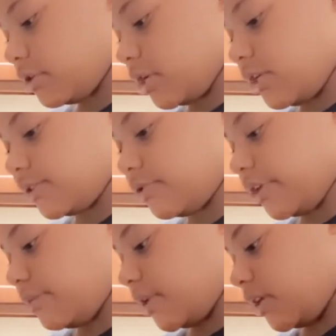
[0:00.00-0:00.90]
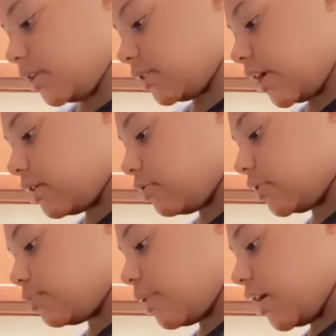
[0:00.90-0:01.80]
in these green beans. I know
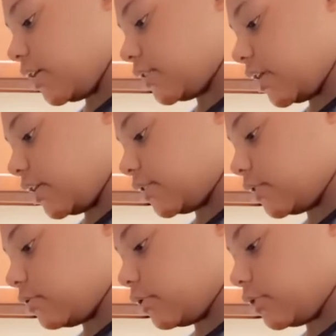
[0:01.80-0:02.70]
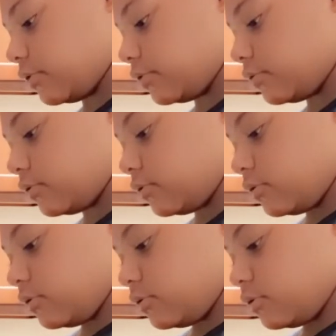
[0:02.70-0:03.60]
this pot is like so little.
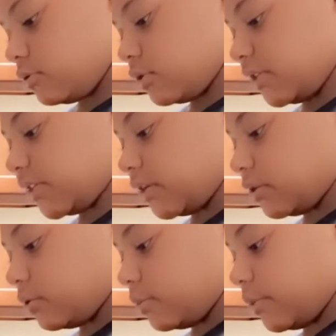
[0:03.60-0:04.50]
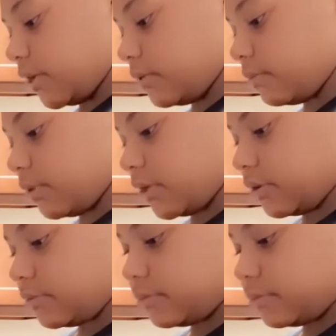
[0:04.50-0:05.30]
This ain't a little bit,